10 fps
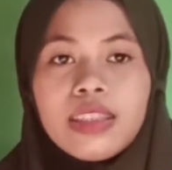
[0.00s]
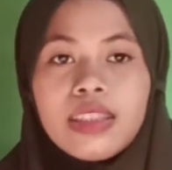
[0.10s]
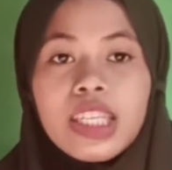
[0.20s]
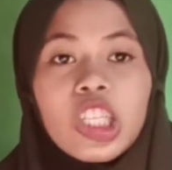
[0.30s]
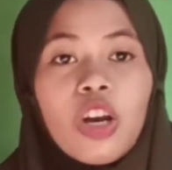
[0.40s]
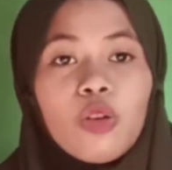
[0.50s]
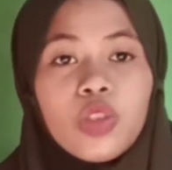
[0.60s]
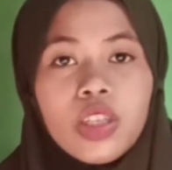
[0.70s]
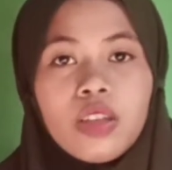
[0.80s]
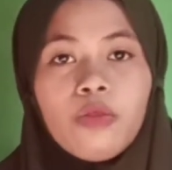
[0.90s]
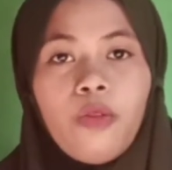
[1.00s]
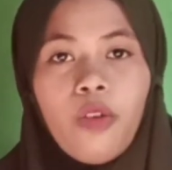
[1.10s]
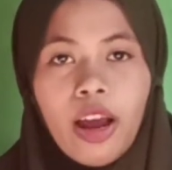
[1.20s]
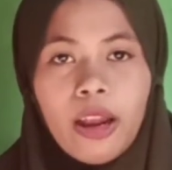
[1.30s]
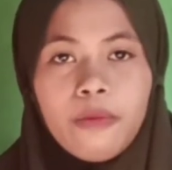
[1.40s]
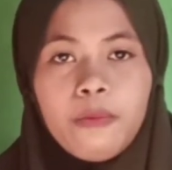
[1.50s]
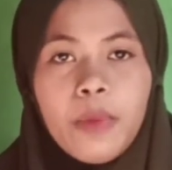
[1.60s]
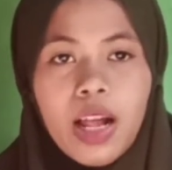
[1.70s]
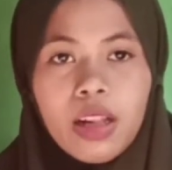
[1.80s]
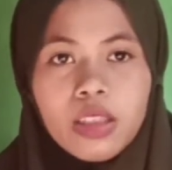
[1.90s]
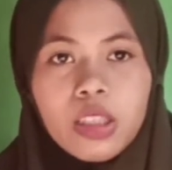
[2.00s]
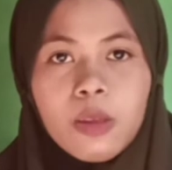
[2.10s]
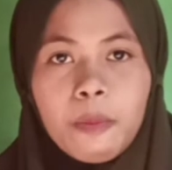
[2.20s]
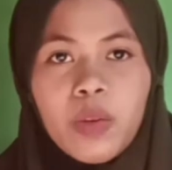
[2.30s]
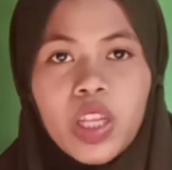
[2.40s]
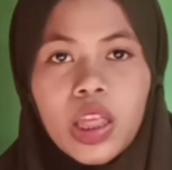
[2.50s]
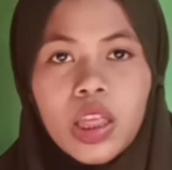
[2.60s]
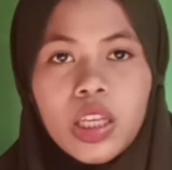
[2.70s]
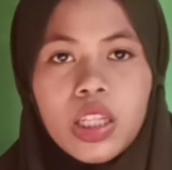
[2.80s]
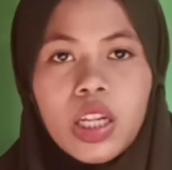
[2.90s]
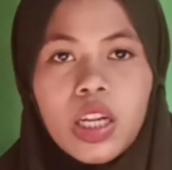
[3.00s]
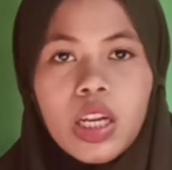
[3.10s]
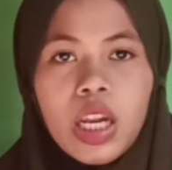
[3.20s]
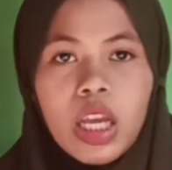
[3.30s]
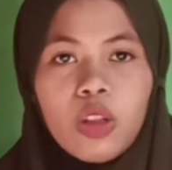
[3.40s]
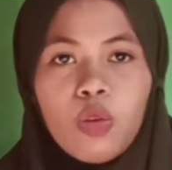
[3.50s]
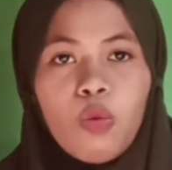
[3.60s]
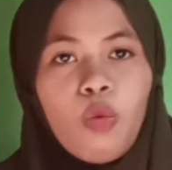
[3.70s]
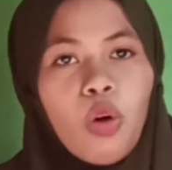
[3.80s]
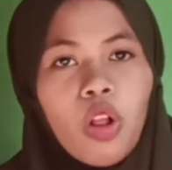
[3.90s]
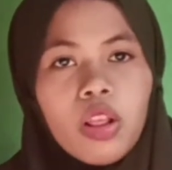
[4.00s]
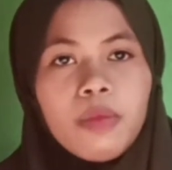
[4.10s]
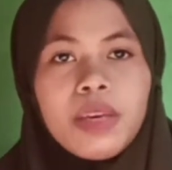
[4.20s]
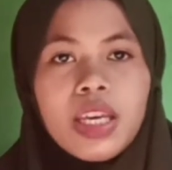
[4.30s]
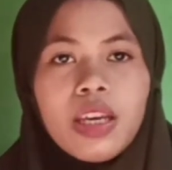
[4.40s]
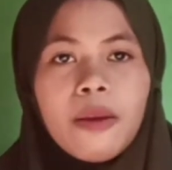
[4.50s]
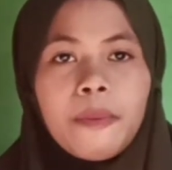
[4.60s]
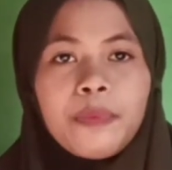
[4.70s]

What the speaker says: 3005 ballads printed that would be